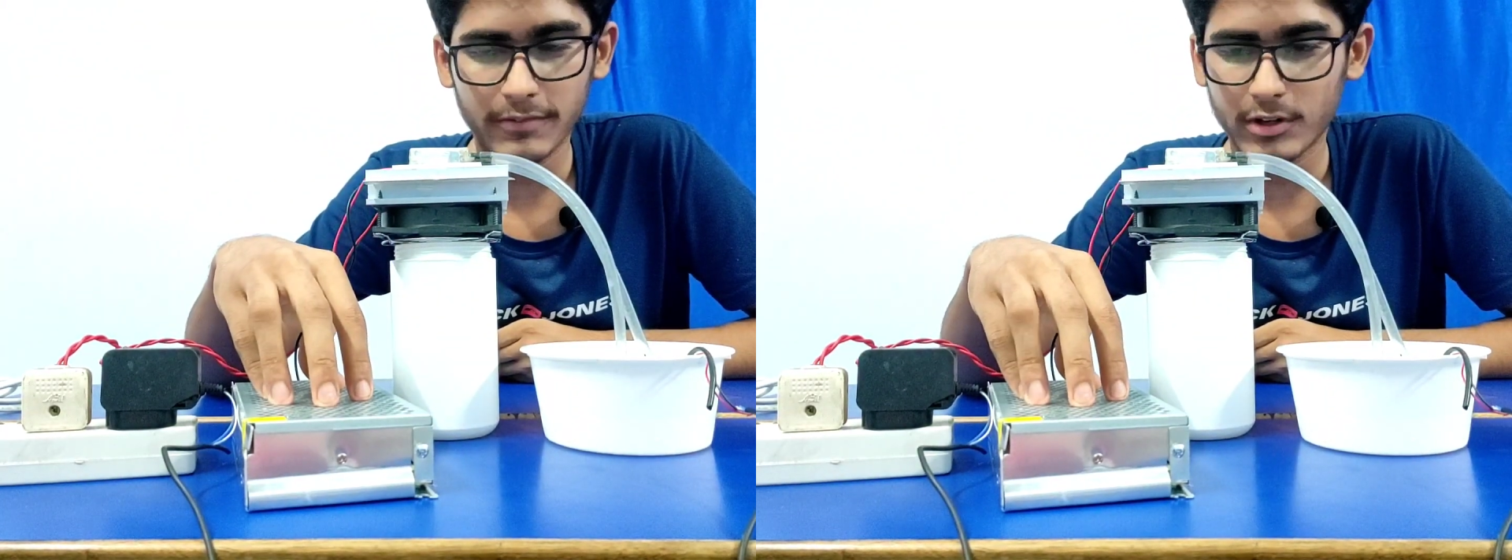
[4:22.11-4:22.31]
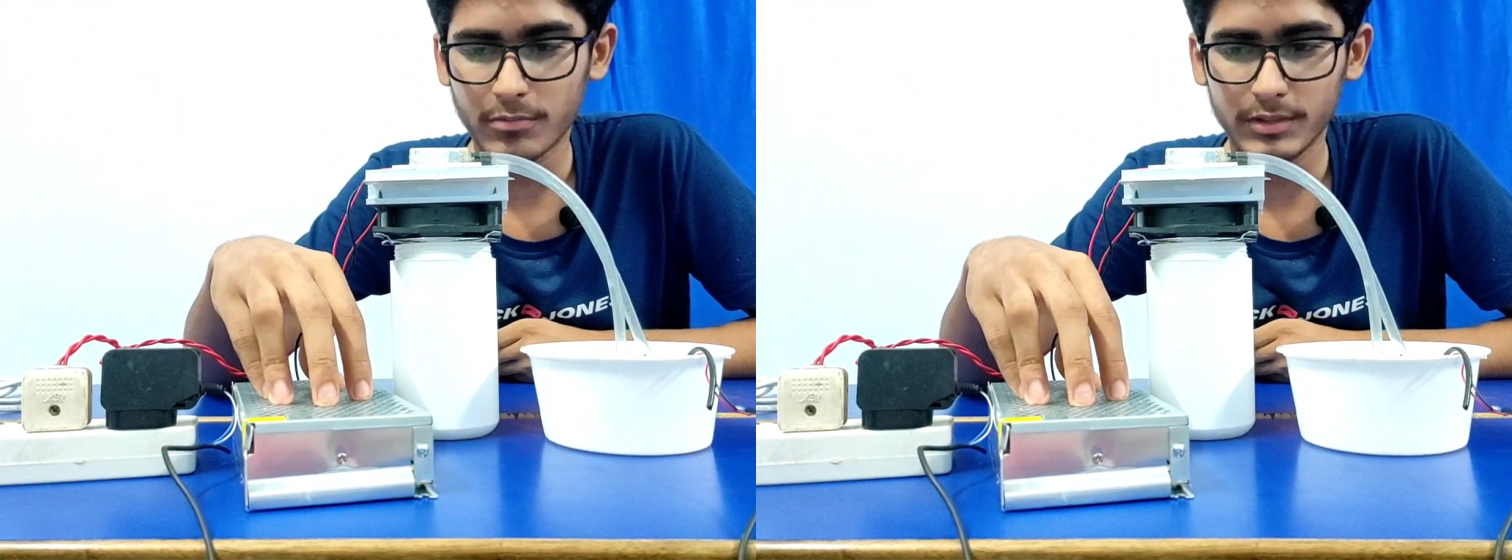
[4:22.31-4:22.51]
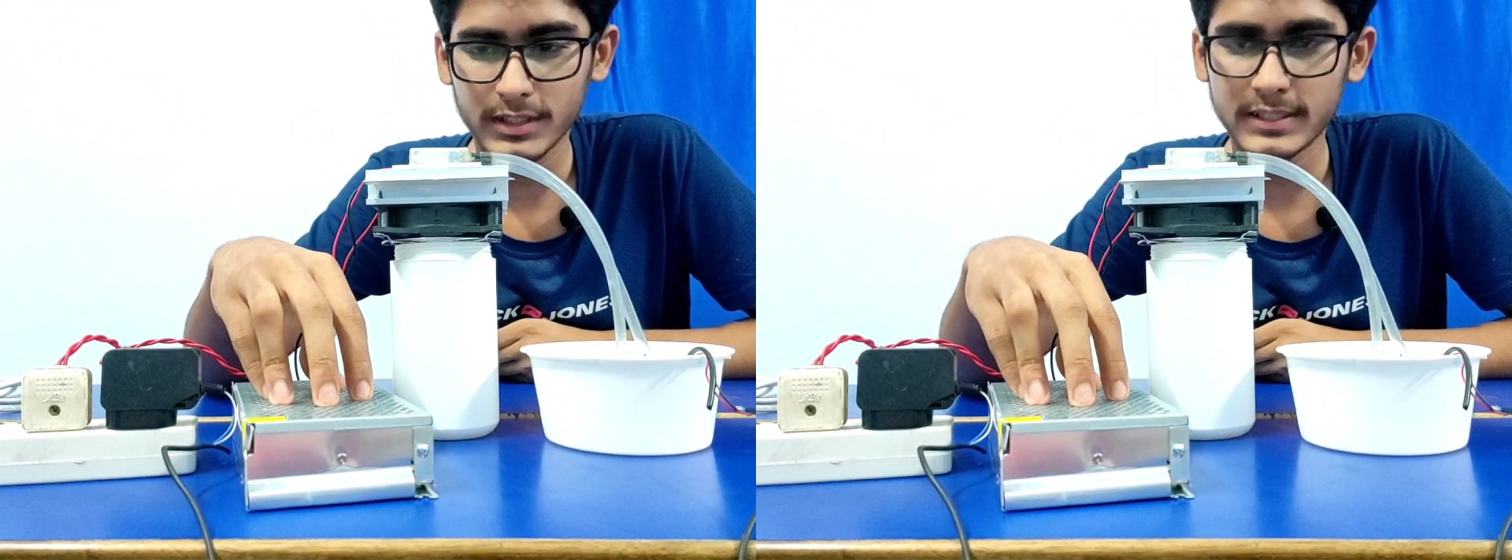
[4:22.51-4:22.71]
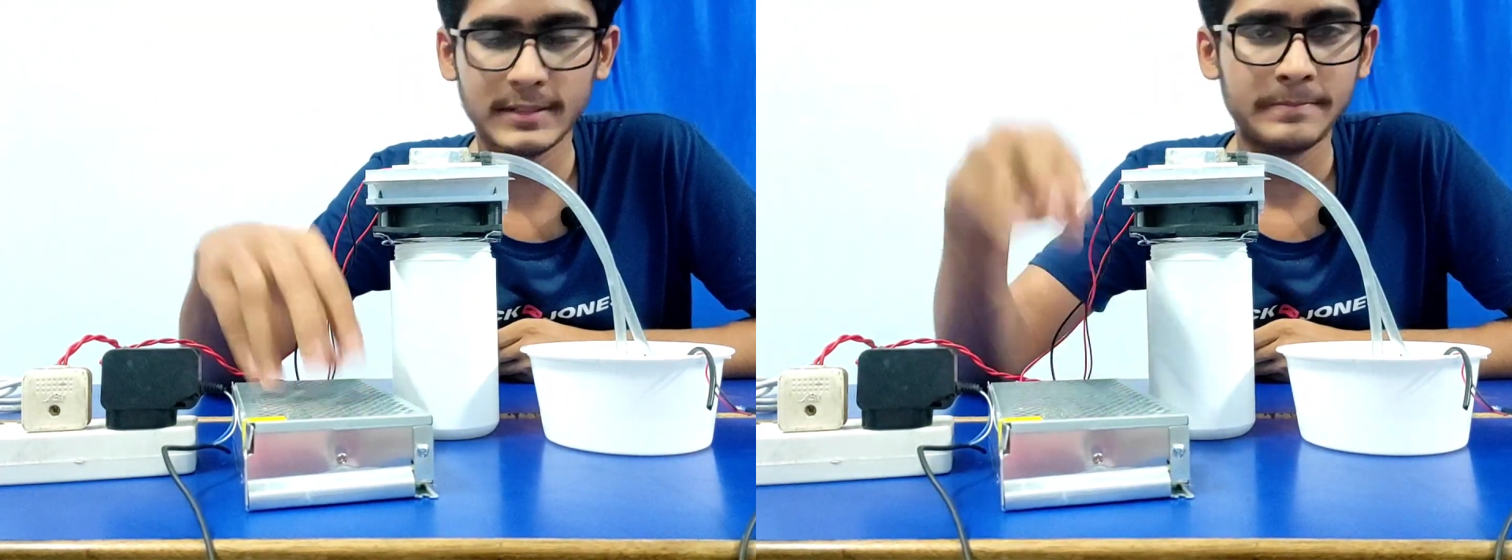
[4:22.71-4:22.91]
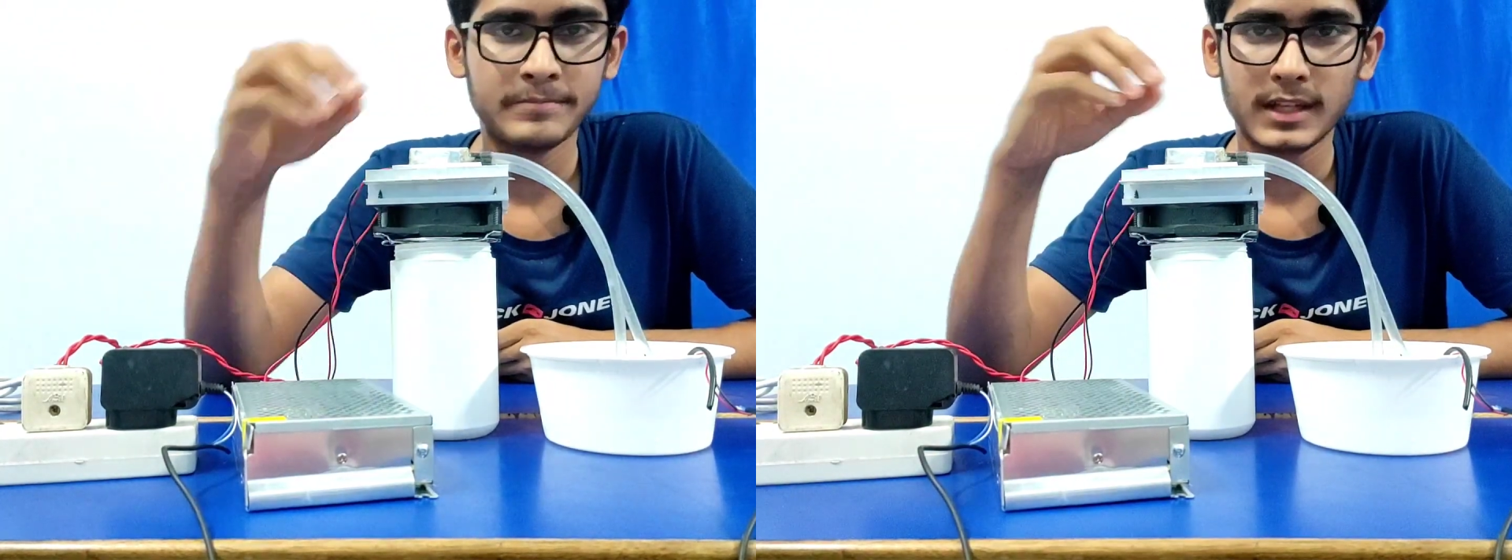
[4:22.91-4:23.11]
from this
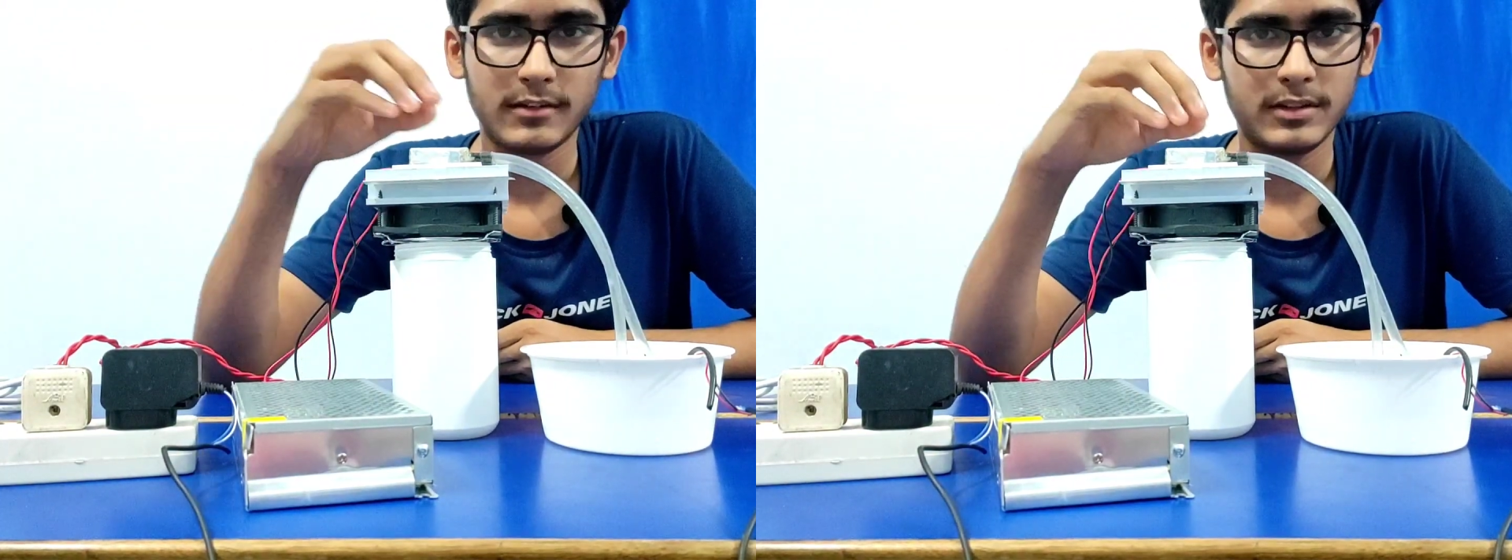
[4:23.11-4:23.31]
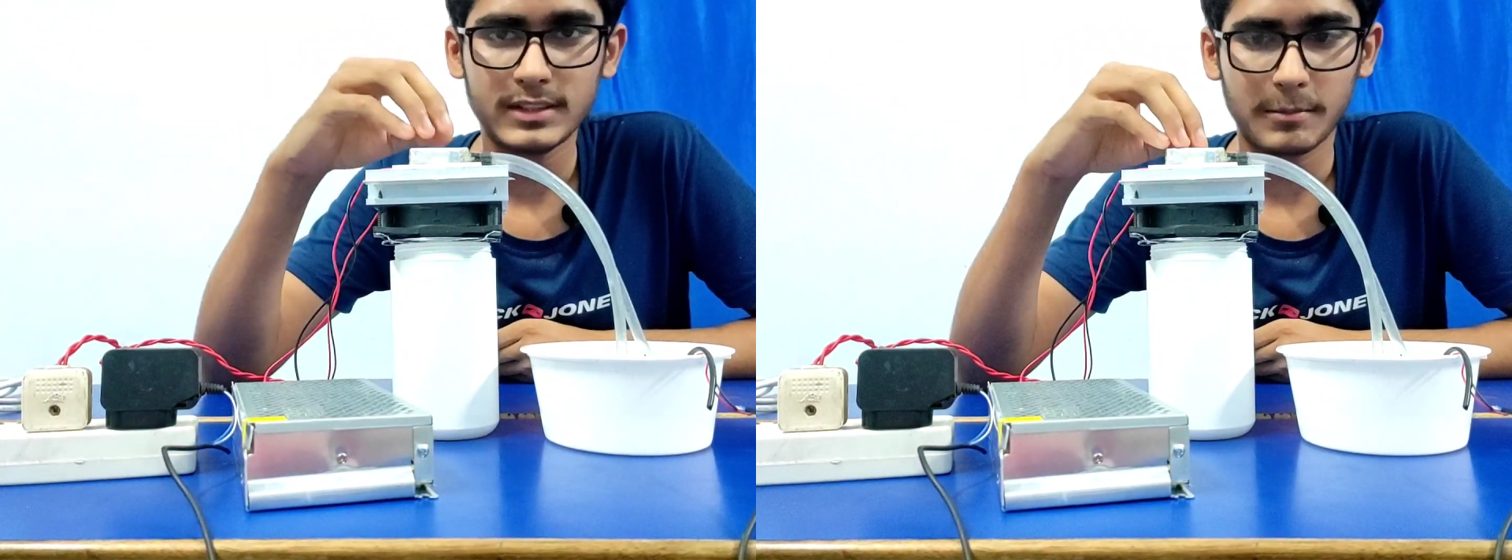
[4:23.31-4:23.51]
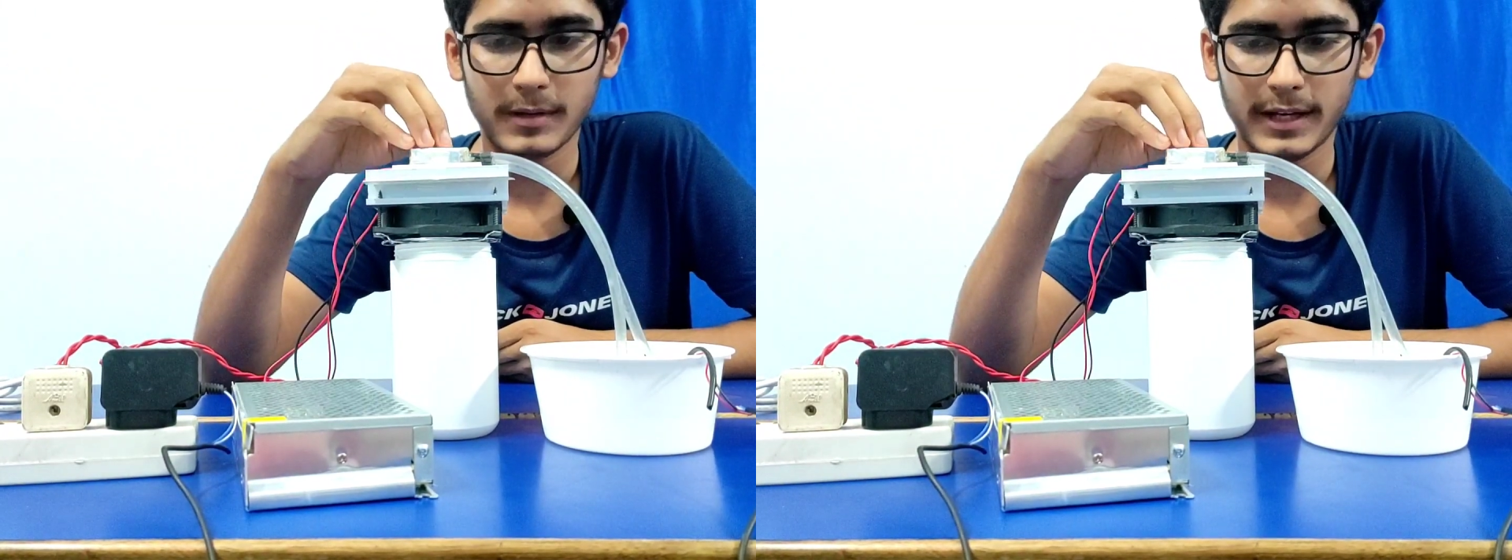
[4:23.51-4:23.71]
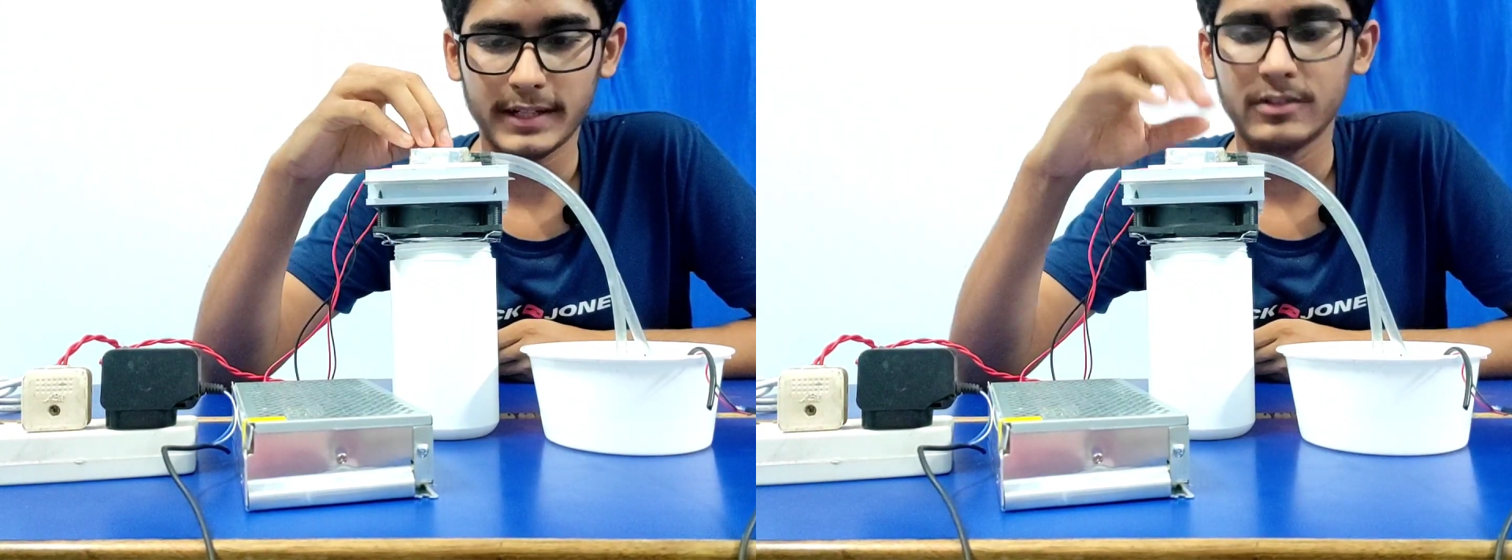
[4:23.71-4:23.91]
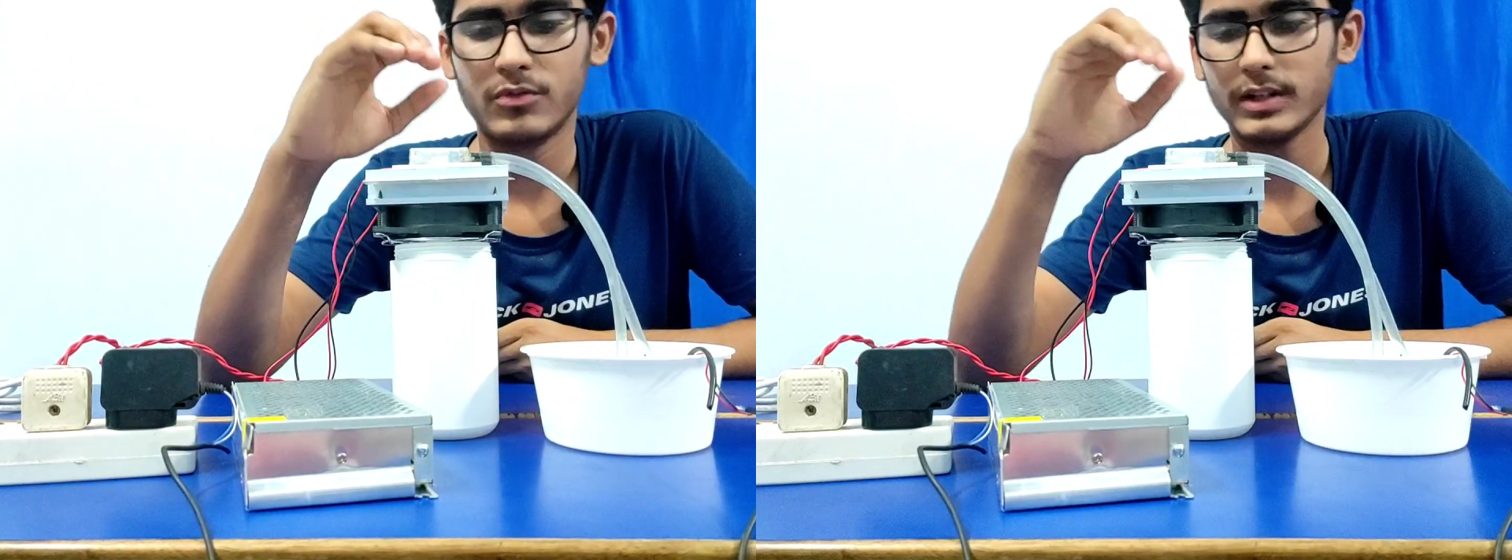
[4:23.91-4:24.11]
and we'll supply it.